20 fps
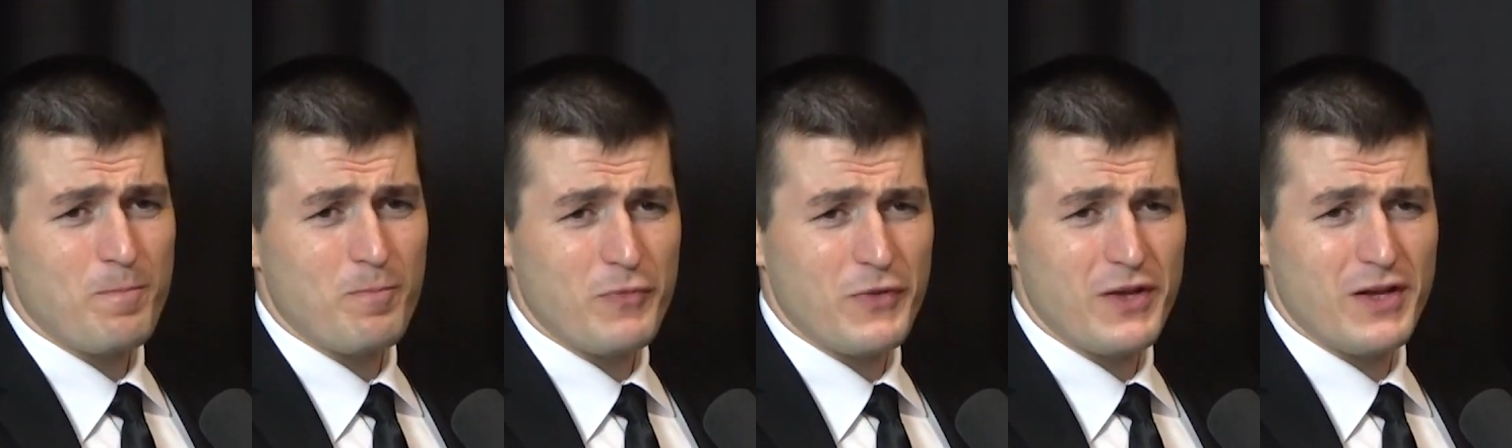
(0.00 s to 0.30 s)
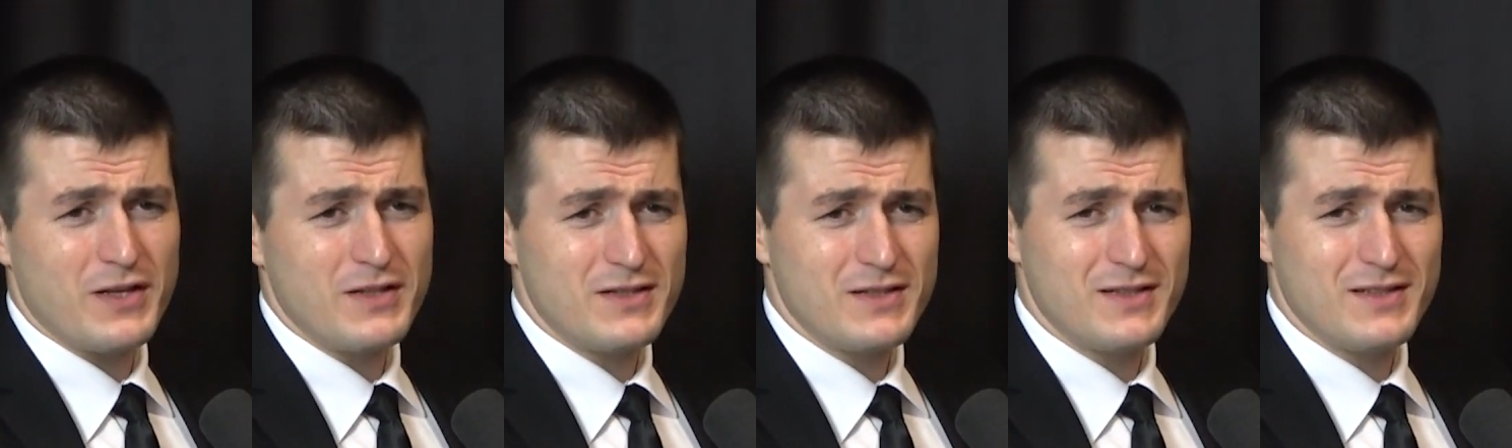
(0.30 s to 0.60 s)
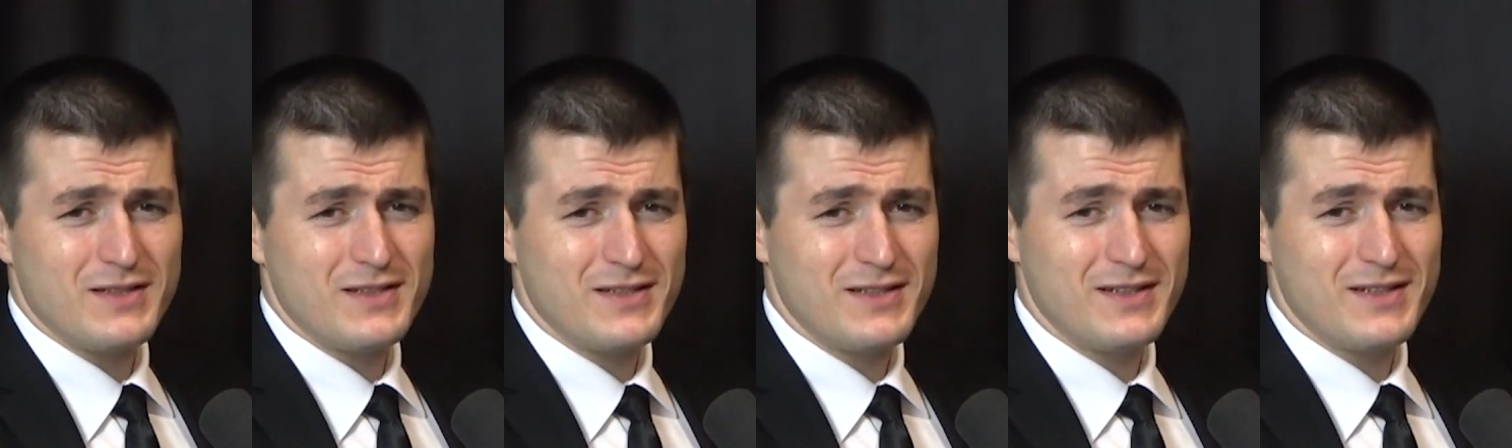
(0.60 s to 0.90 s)
That
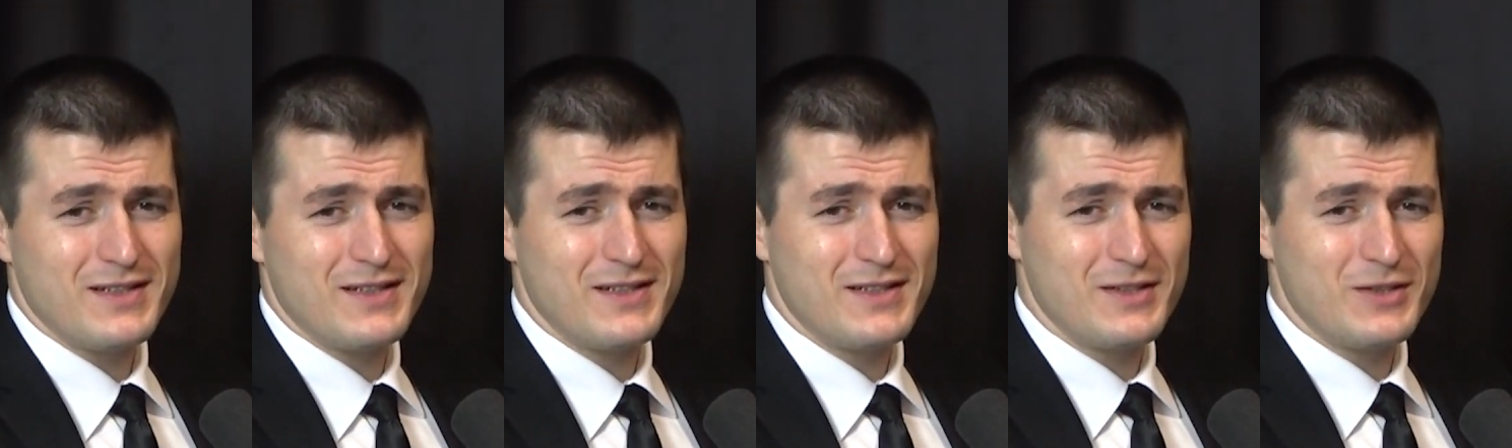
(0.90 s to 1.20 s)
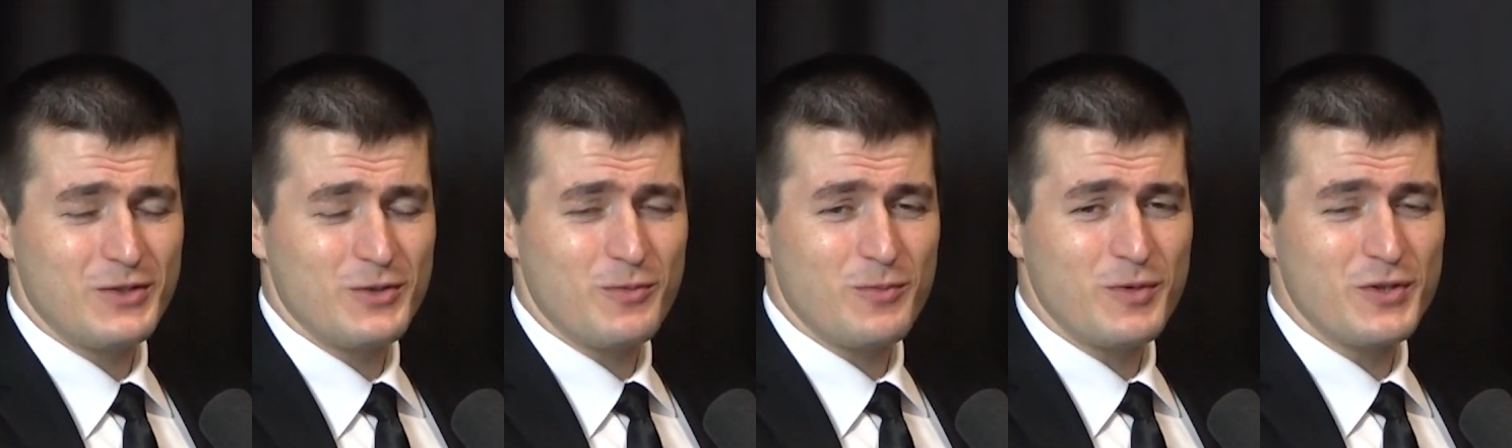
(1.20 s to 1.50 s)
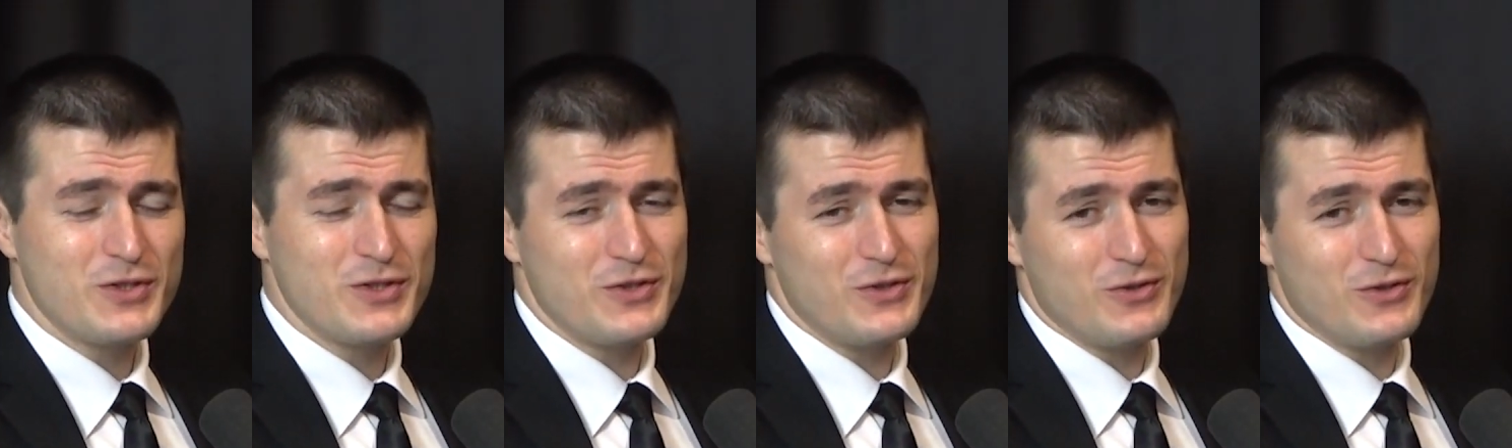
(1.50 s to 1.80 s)
you
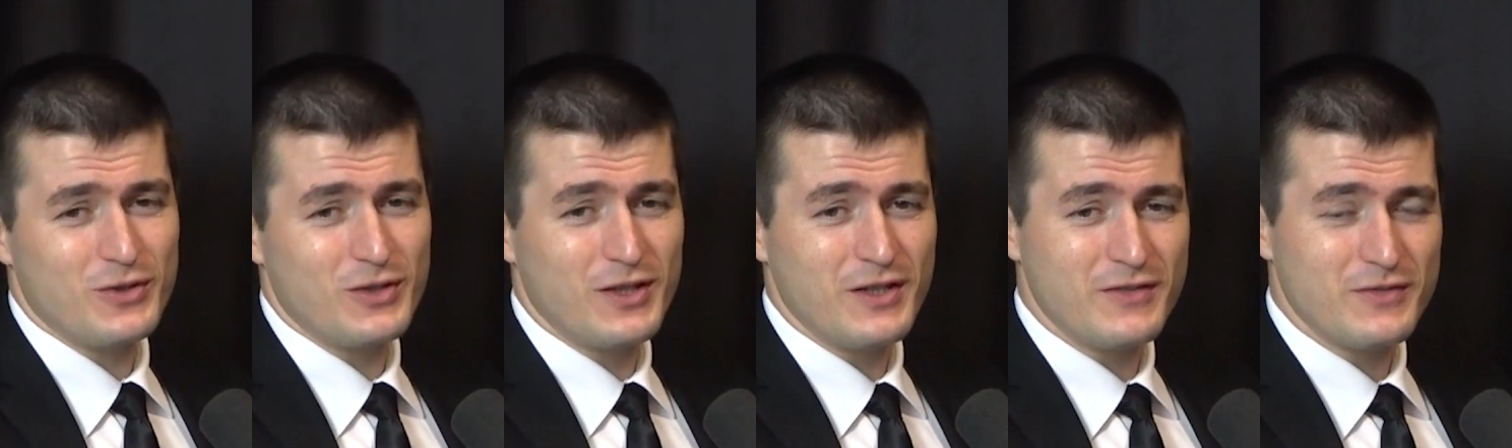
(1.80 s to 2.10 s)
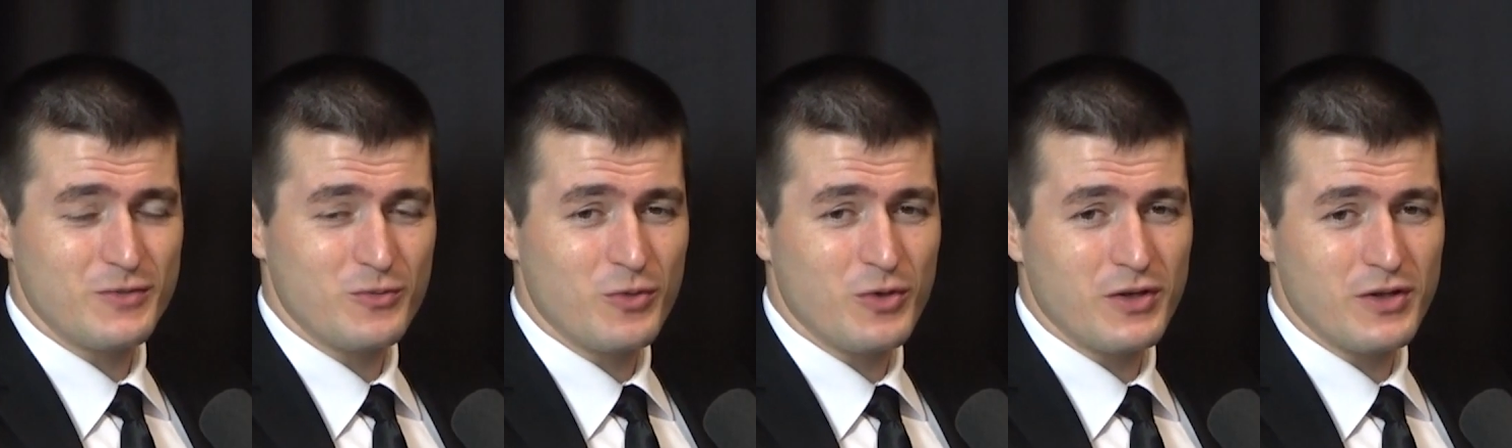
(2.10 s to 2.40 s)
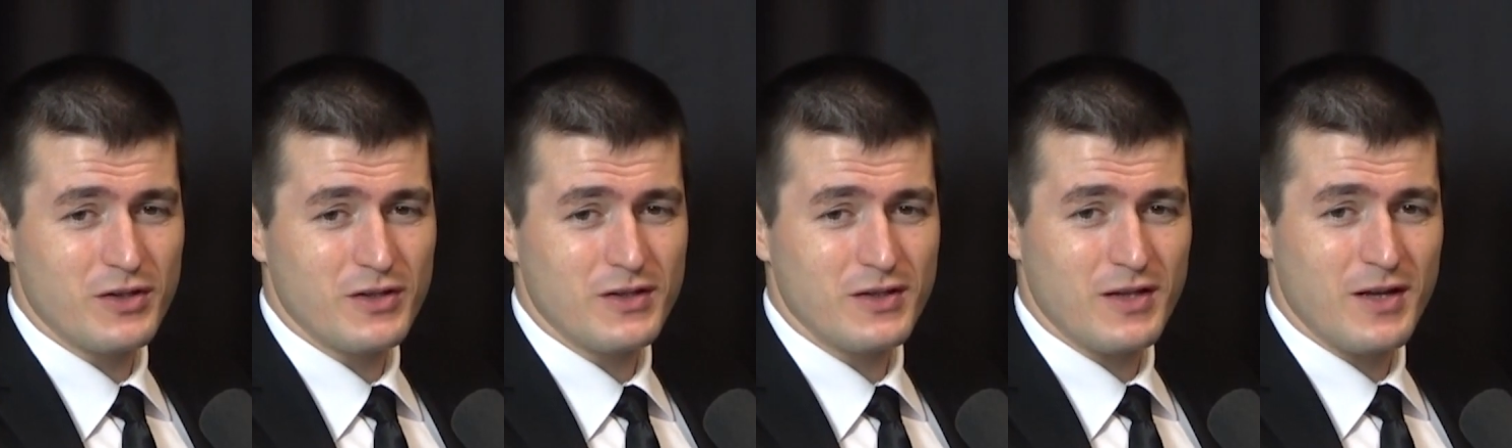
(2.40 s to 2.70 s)
mentioned your life's
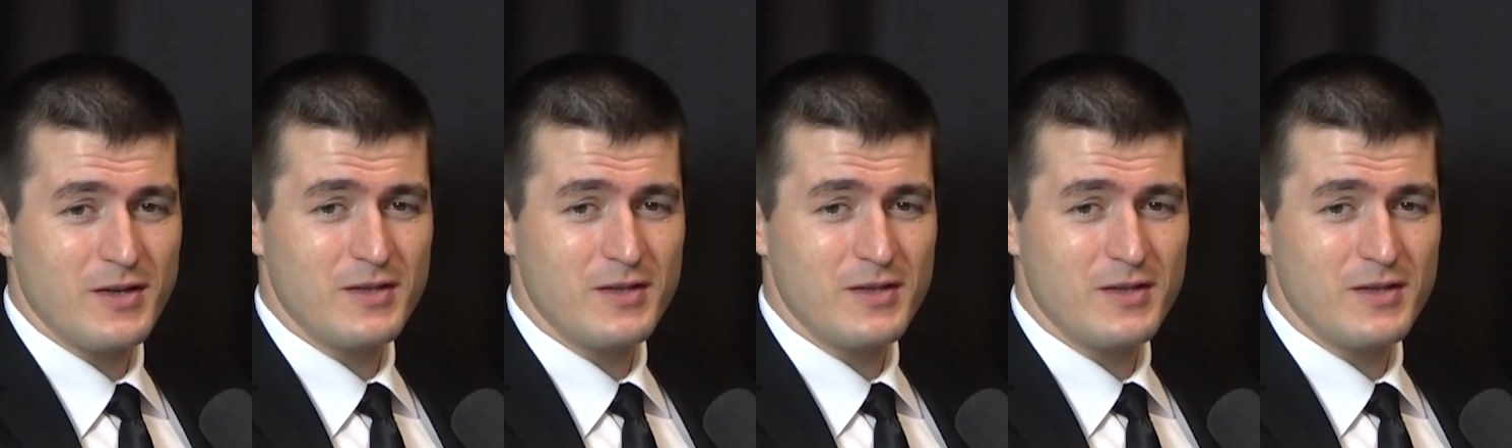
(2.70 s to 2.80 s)
work.